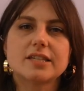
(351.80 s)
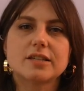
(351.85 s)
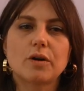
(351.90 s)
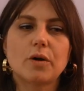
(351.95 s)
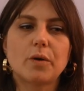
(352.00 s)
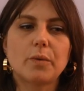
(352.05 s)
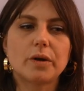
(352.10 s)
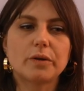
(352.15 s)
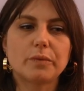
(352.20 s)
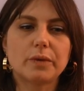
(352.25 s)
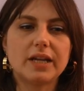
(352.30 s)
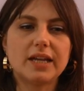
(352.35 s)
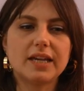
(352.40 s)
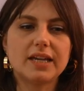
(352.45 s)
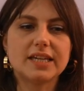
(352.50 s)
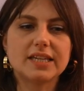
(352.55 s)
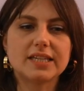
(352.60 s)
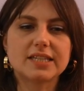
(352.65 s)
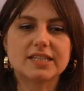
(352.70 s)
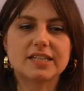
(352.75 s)
So what
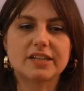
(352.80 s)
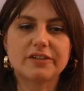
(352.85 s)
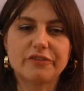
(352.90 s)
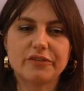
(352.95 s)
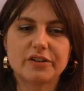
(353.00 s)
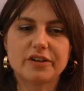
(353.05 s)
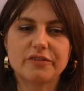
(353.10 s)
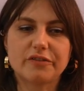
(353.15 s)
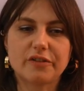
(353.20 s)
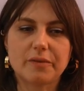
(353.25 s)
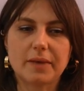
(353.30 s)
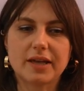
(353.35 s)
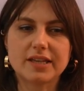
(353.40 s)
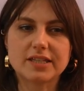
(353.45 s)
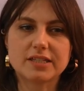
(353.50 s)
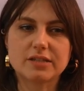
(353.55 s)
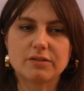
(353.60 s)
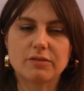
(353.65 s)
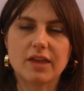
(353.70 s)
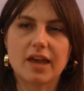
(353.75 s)
really is different from
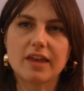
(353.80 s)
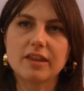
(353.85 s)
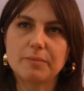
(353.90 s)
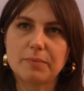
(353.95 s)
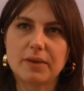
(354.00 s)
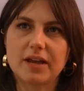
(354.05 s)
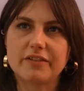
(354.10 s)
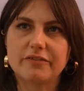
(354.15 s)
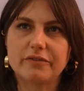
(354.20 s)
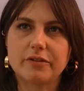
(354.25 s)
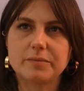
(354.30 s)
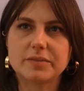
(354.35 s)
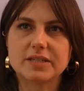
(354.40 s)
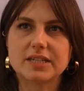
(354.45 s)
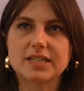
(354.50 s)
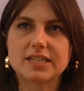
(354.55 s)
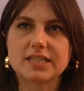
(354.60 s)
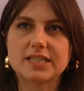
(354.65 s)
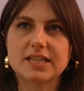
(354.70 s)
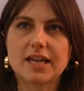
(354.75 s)
us to the other platforms
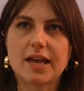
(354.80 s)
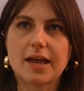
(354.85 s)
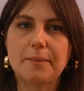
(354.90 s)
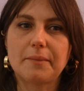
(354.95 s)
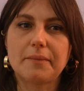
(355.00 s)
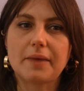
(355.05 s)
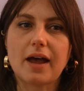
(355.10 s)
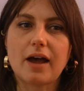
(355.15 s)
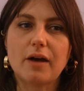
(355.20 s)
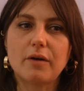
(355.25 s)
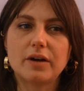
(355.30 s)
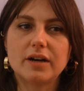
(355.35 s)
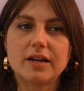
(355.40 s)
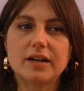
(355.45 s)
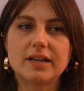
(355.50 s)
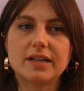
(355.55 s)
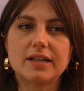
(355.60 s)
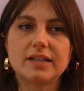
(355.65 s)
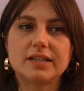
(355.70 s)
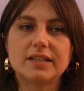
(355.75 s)
is
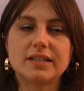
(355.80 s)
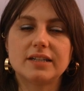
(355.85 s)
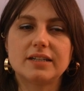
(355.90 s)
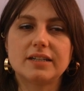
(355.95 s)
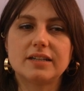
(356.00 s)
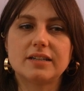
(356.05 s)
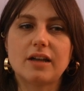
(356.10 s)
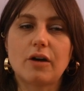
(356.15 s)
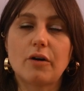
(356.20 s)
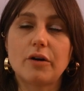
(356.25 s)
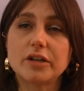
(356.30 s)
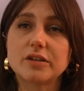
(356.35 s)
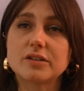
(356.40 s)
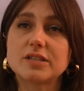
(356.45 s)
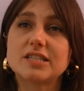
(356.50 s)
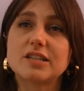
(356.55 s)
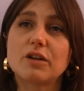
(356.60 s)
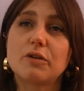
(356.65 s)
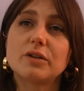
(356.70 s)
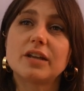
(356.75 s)
our
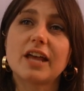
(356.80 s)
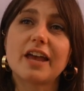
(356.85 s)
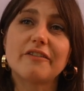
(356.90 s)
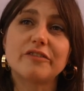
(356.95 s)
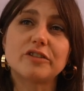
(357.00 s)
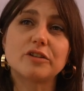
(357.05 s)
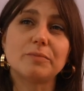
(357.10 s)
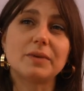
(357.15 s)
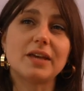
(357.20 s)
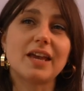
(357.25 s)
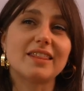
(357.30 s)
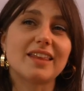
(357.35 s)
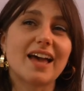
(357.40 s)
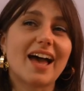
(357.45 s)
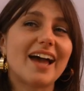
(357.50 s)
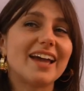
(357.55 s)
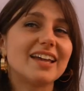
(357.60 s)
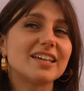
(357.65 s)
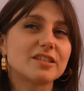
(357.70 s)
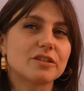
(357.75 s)
audios don't have to be at the
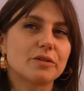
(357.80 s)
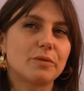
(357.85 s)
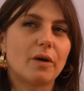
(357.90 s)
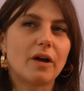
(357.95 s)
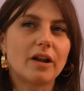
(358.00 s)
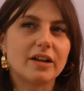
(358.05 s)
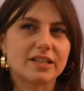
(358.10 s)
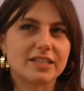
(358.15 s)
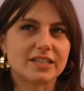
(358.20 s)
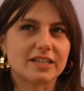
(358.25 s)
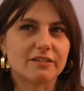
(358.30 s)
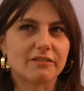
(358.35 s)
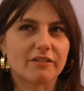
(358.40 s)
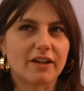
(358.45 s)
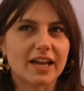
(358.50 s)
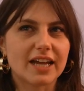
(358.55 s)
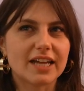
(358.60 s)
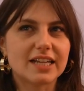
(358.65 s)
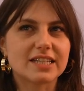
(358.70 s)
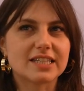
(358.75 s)
highest quality,
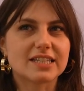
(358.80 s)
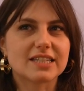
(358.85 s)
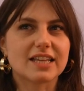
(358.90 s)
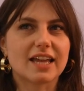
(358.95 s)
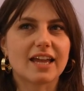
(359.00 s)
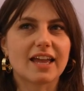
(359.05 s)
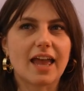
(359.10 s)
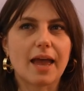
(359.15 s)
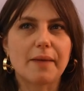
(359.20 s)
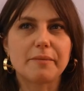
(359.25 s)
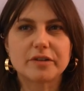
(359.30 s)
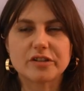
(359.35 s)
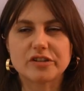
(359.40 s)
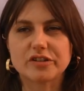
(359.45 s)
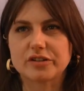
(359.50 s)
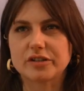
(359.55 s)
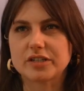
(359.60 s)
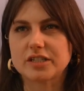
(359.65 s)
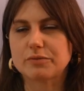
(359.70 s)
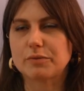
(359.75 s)
right? It's like
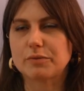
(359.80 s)
amateurs